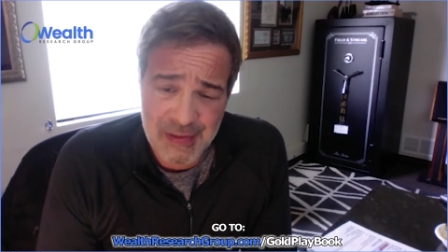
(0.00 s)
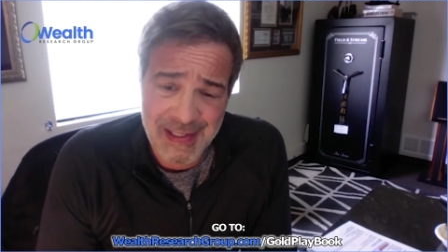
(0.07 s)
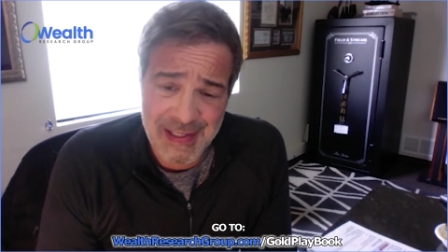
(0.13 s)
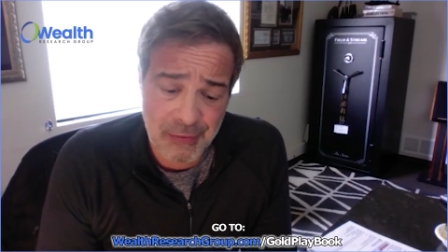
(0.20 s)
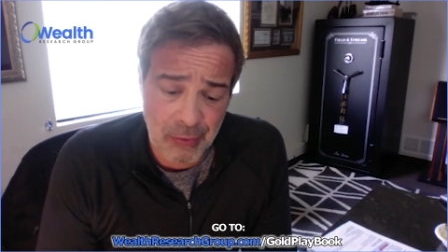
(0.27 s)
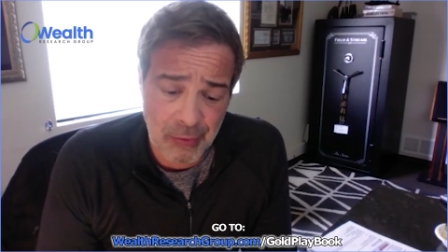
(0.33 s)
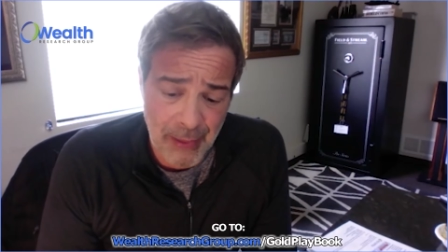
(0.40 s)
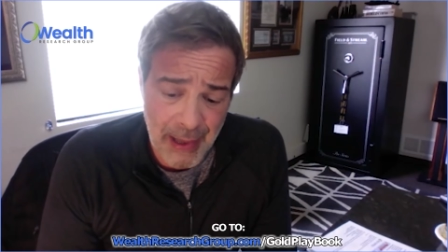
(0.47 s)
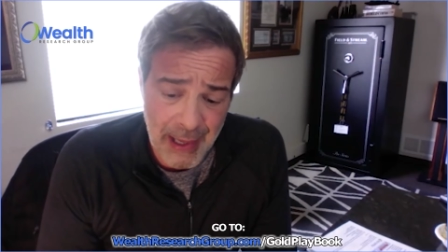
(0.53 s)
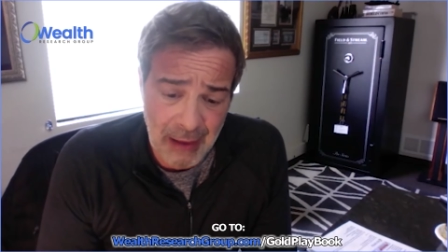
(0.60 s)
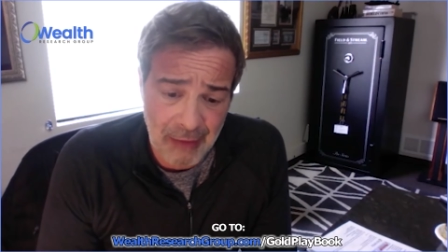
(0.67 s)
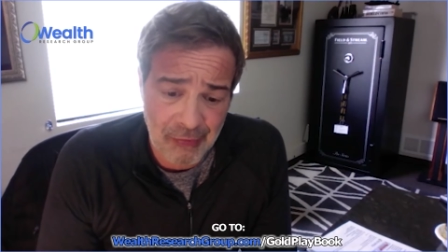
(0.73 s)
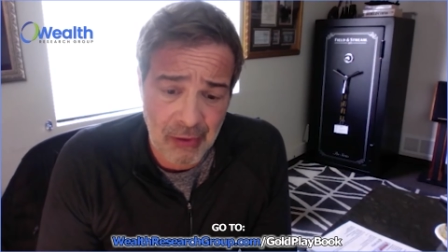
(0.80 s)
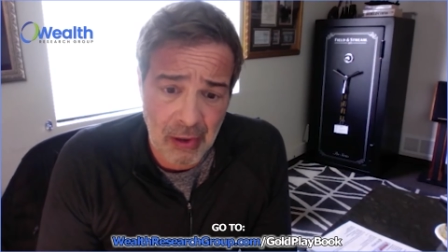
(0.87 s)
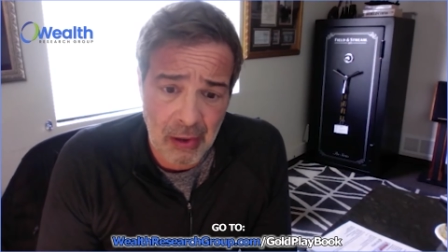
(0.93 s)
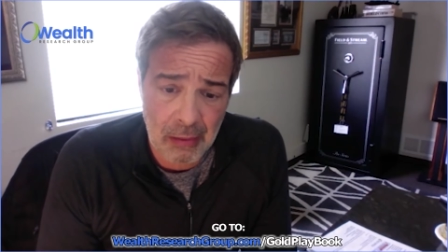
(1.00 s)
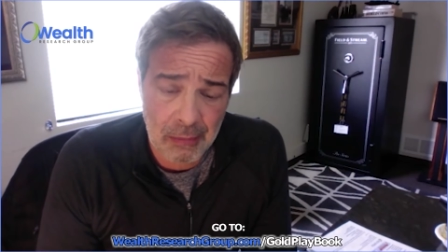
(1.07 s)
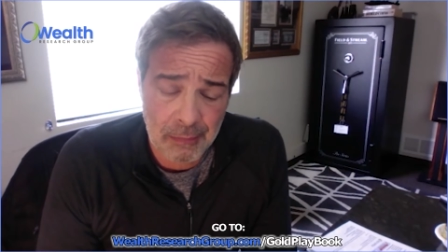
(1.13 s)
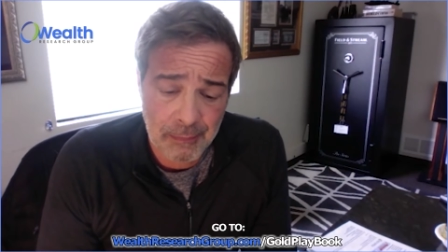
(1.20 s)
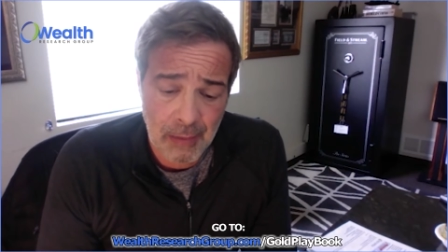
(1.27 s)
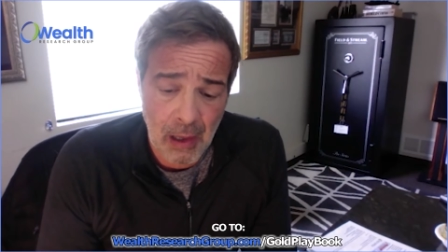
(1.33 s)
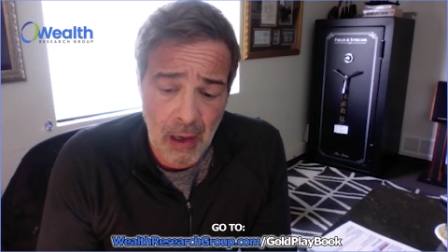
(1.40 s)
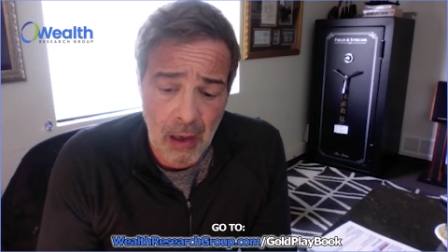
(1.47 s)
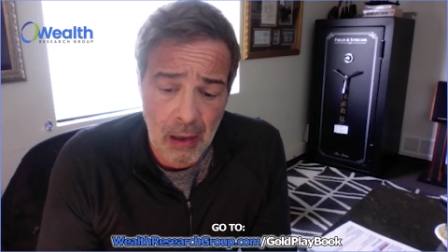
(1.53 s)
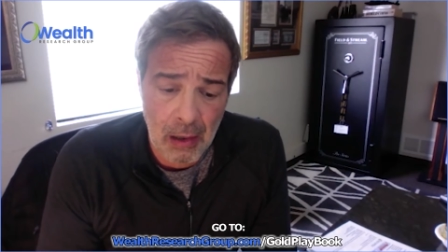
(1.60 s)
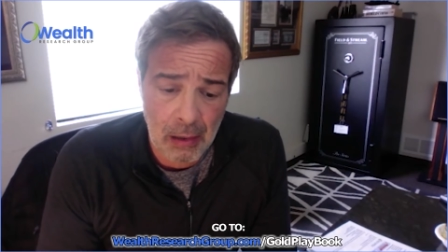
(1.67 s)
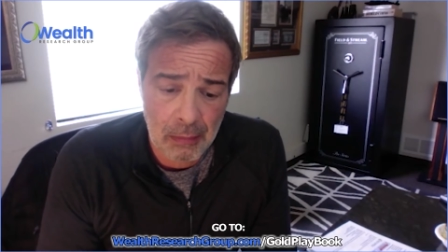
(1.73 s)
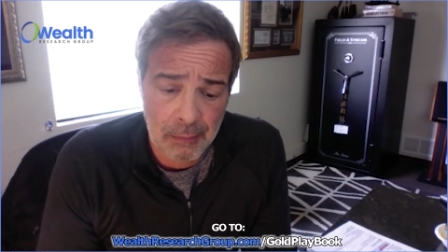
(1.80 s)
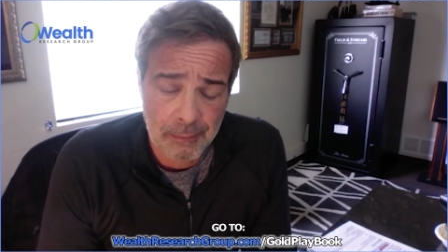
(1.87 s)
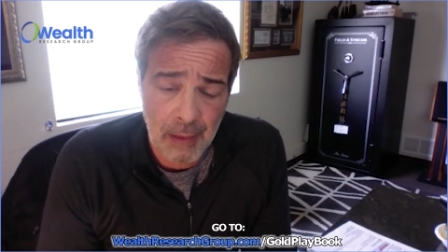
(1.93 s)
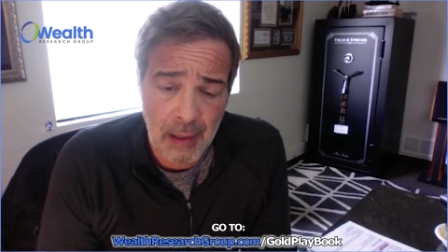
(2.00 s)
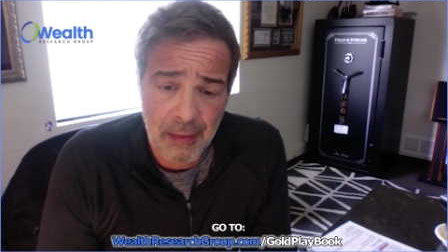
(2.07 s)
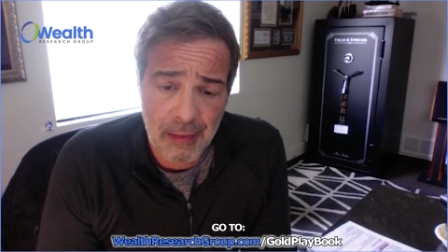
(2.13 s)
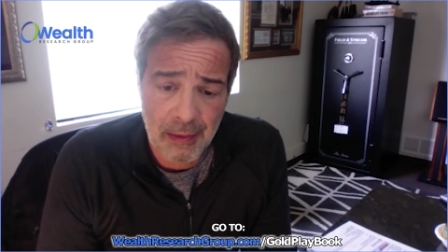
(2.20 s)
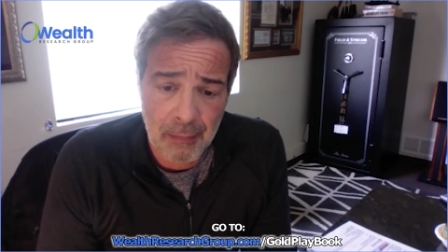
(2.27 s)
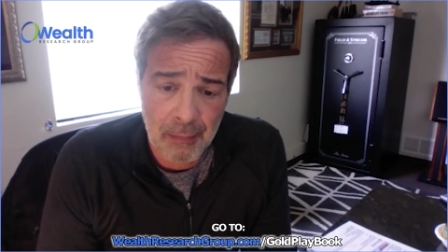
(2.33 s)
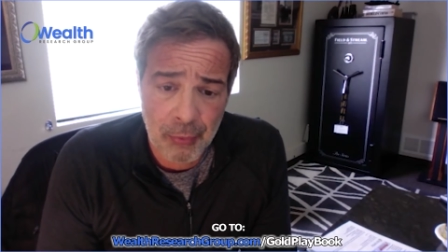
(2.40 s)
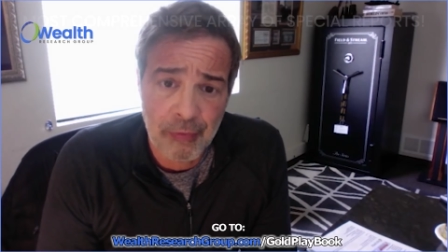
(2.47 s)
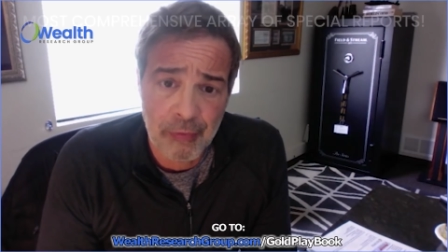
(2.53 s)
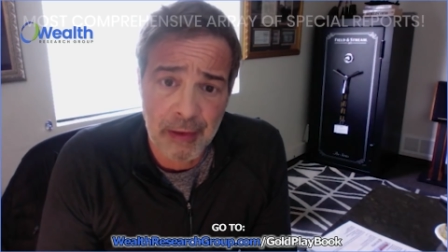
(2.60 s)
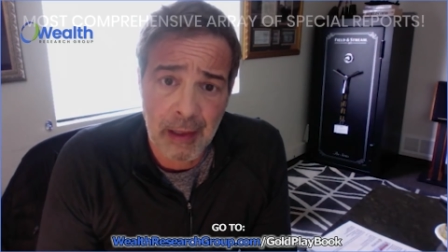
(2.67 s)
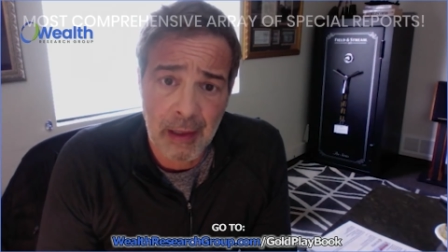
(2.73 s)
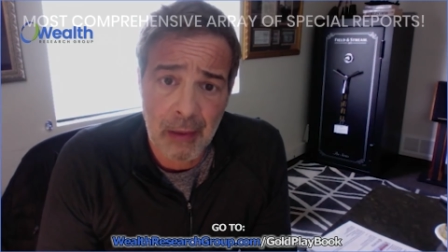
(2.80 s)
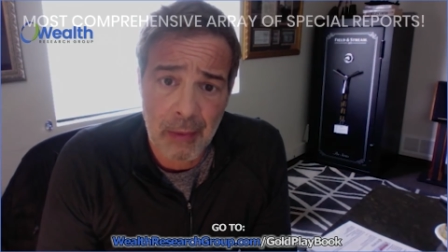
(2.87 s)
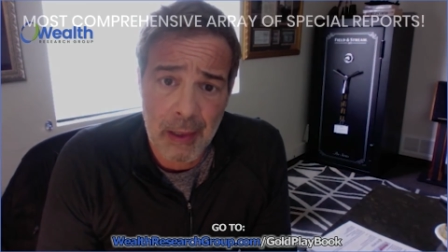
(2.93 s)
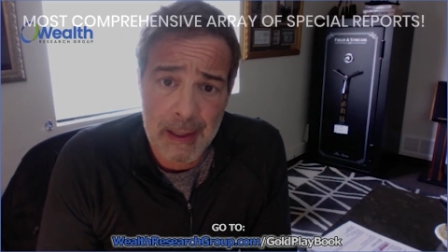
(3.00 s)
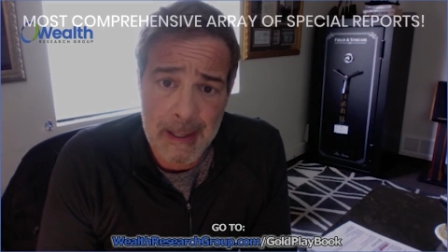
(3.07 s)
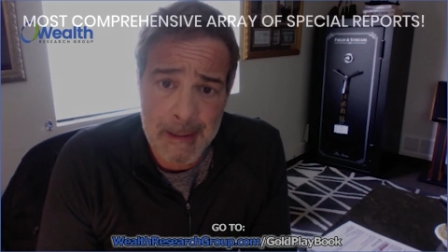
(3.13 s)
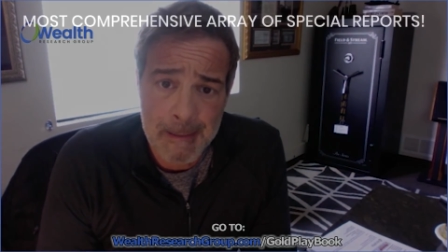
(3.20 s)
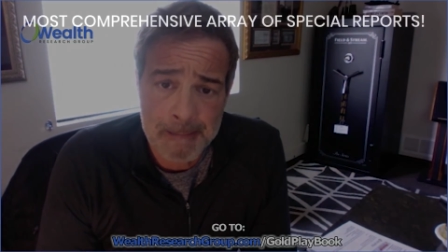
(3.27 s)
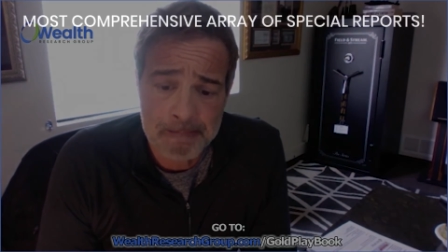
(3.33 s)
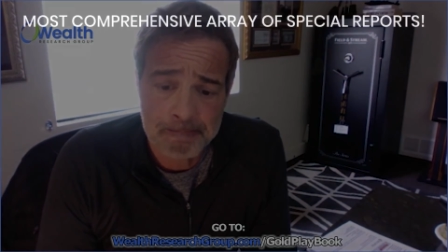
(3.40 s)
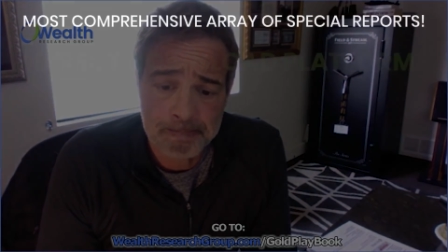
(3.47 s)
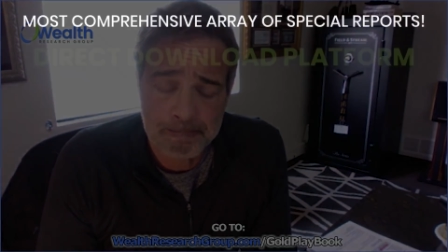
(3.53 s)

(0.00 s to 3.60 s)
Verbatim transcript: And the central banks are, I think, proving that right now.